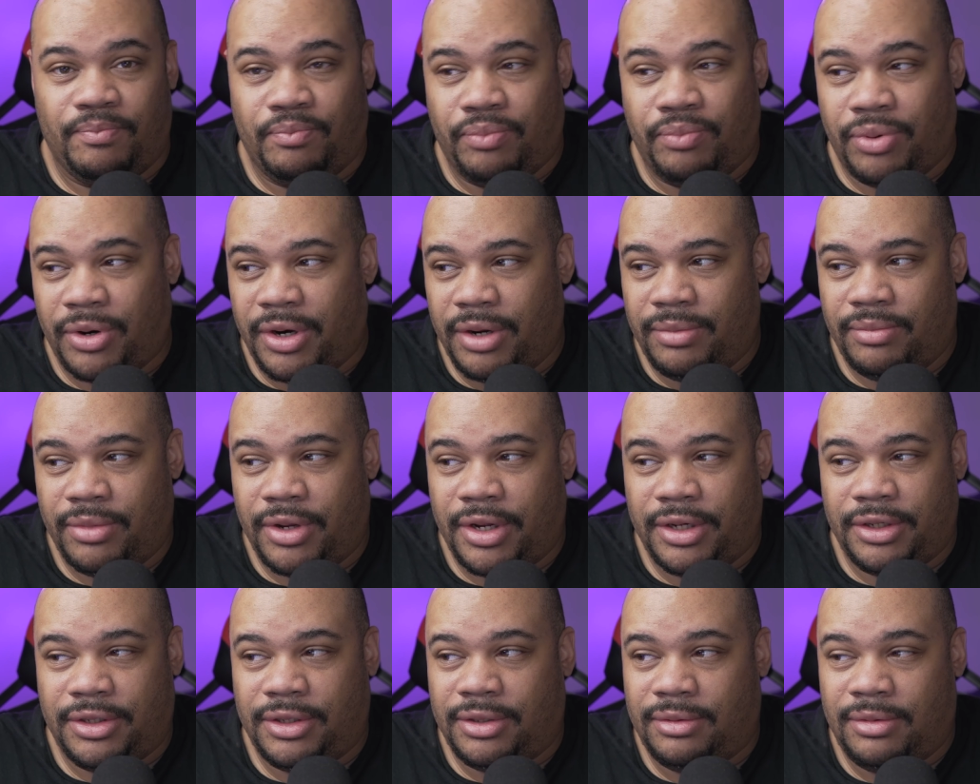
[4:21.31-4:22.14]
Pretty
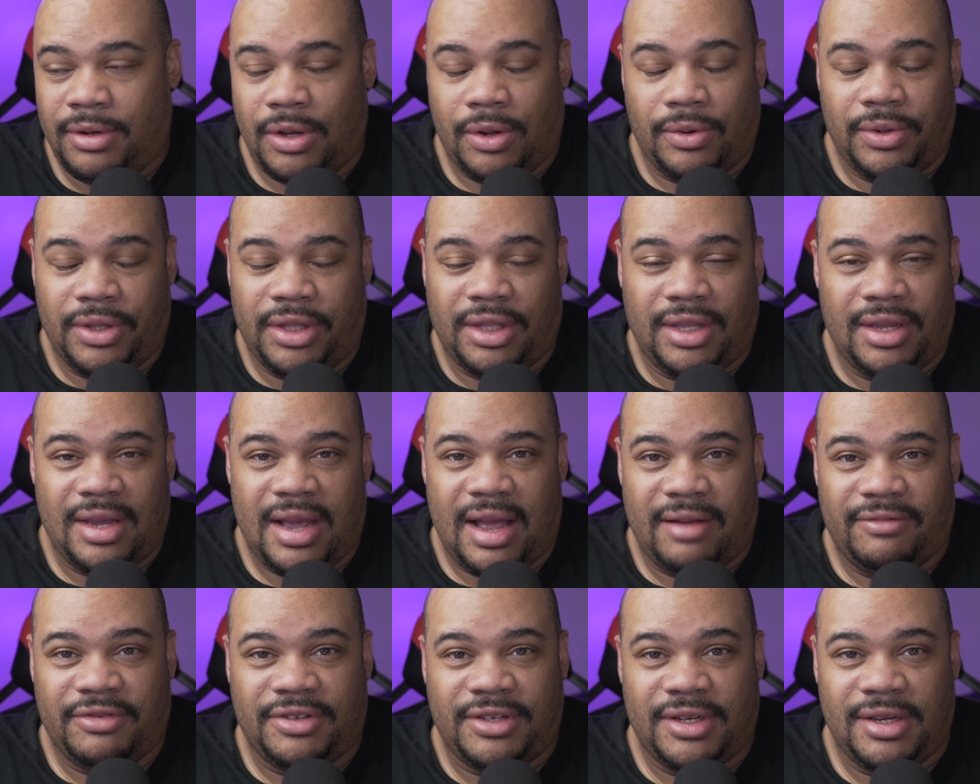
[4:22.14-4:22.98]
much the only thing
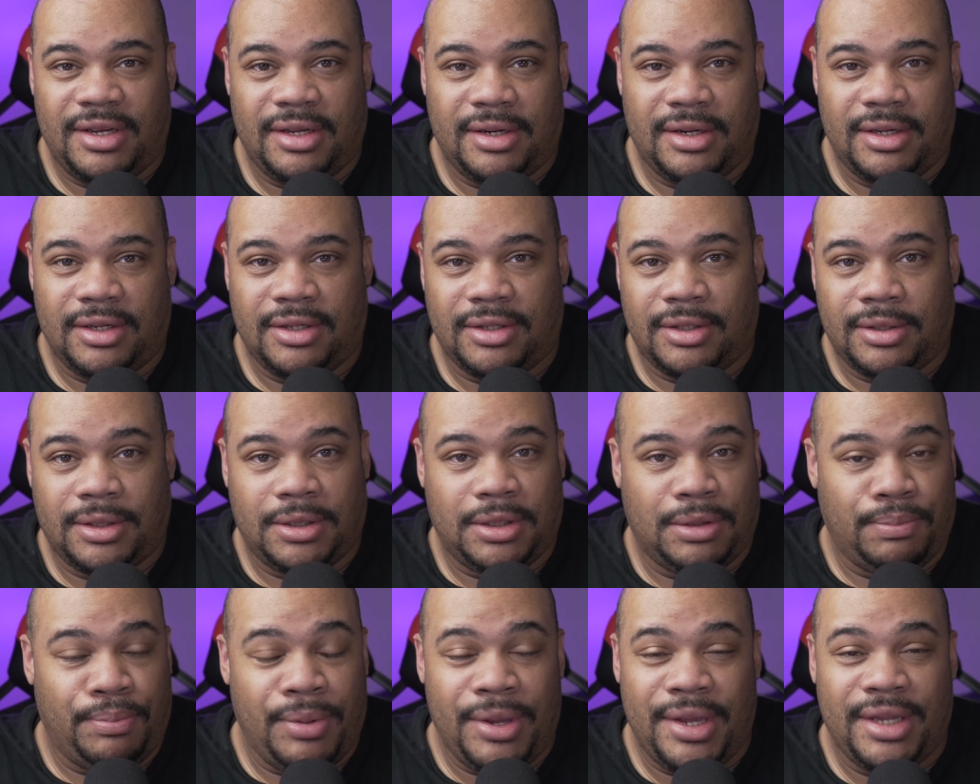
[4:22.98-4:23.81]
I've seen is
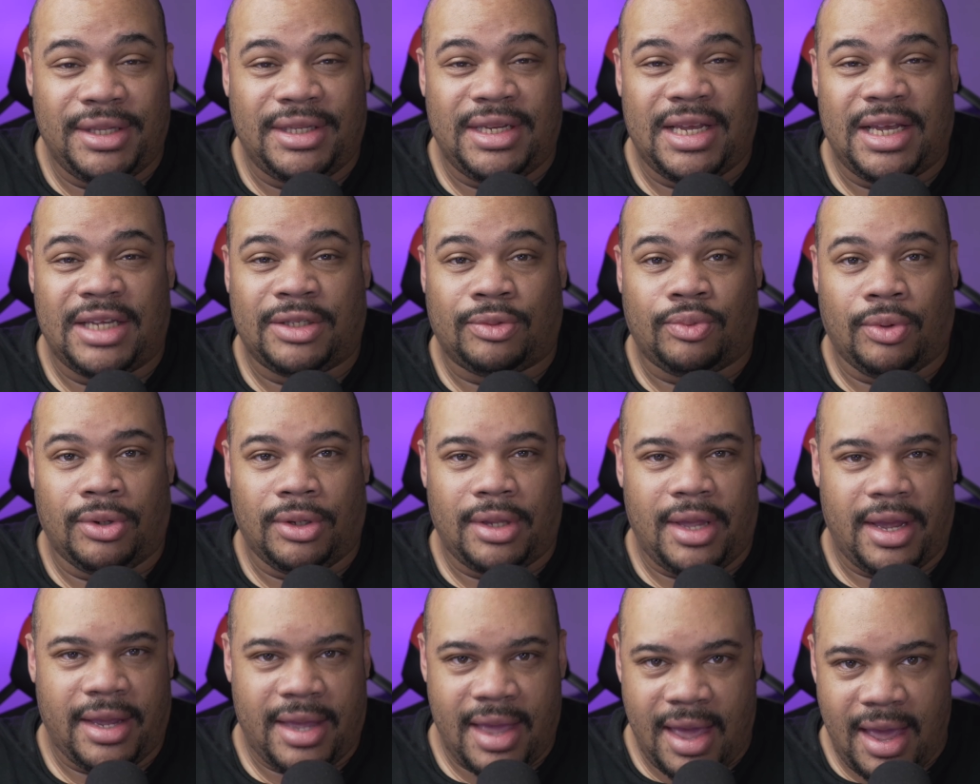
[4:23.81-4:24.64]
speed tests where
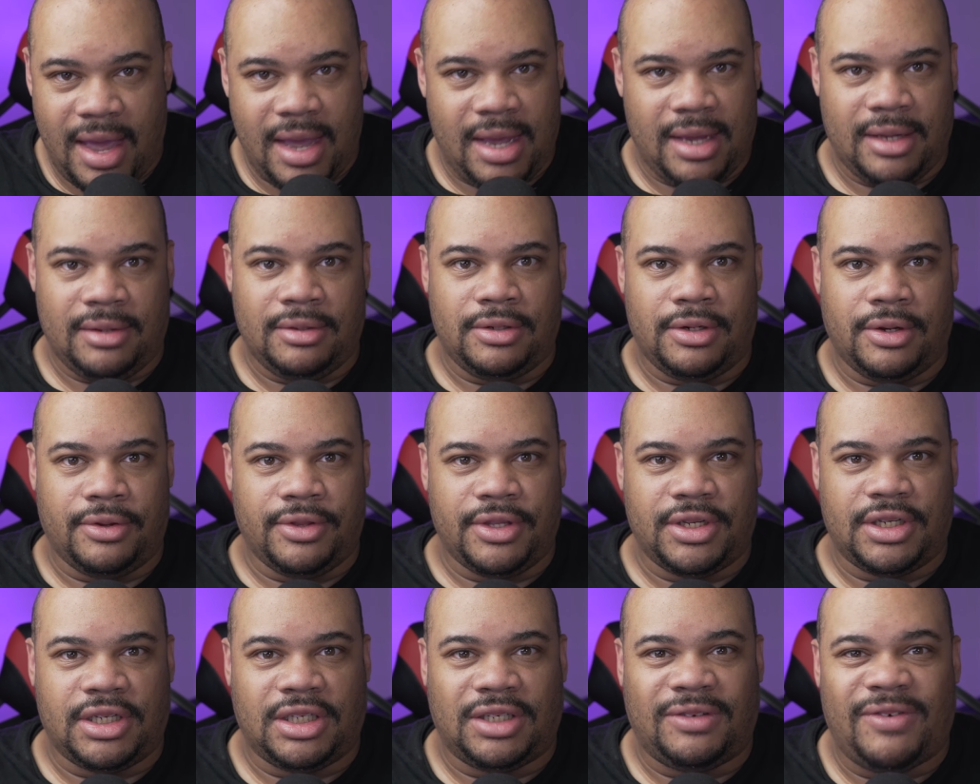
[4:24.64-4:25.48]
like, hey,
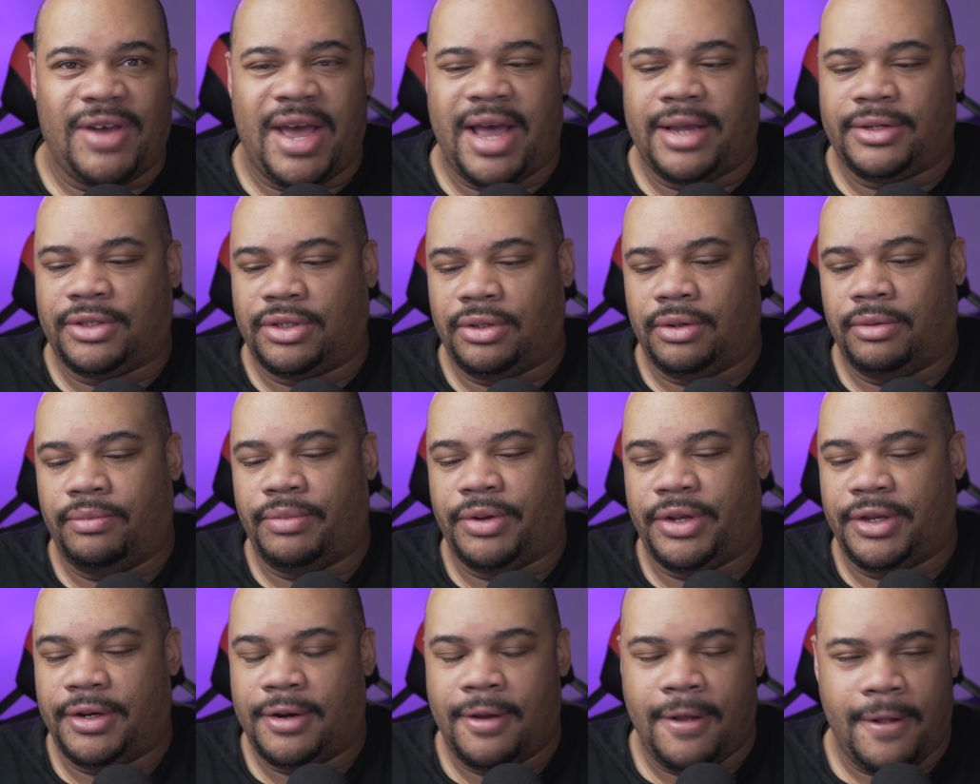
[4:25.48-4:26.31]
this is faster.
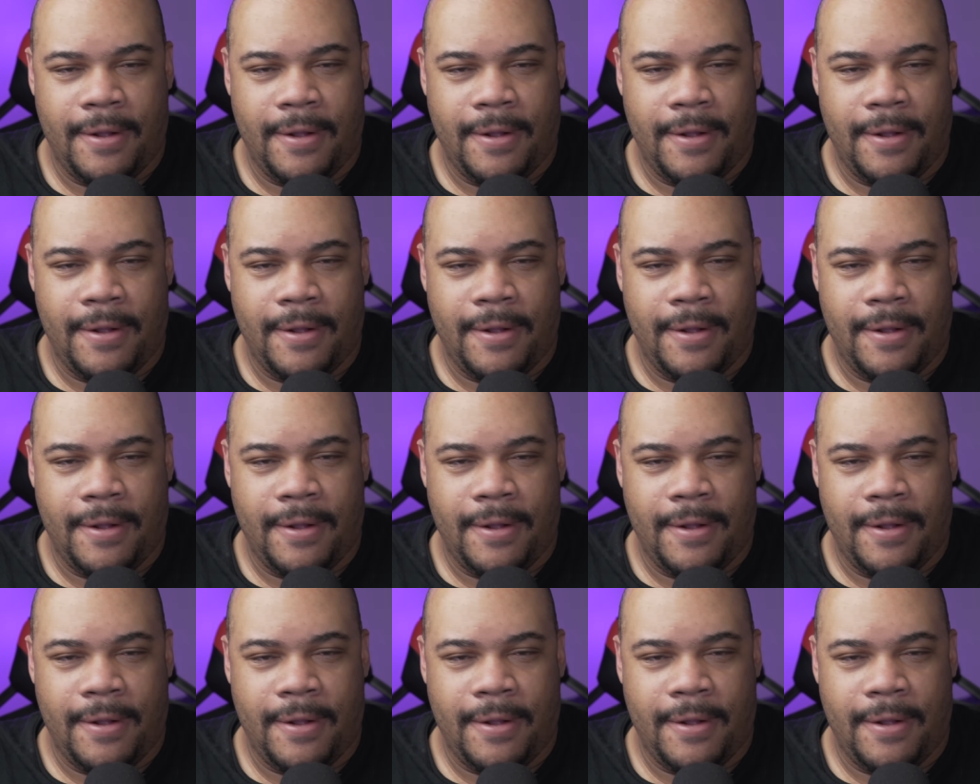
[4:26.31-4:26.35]
But